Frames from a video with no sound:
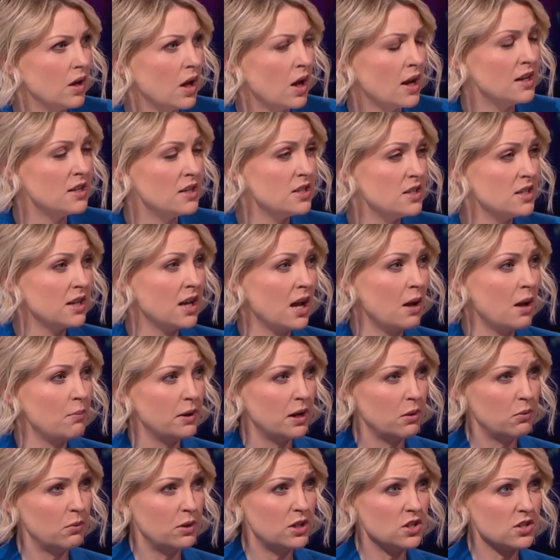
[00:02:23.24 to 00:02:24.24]
And it did
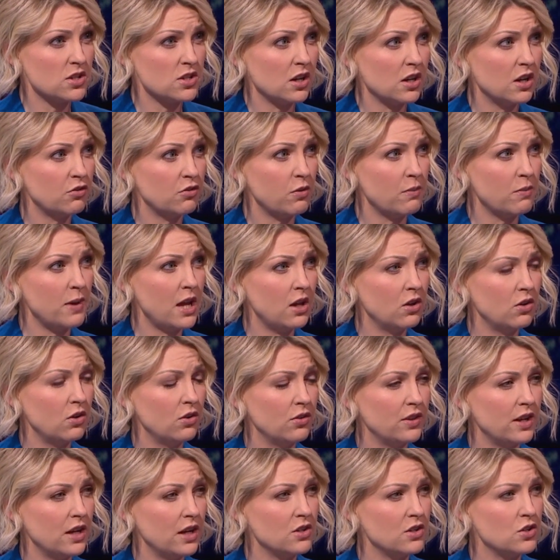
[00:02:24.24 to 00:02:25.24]
happen. And we just heard from
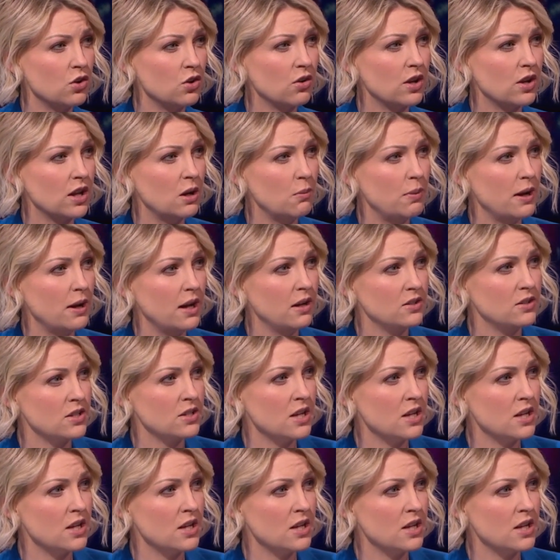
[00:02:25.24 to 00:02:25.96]
Aon there talking about...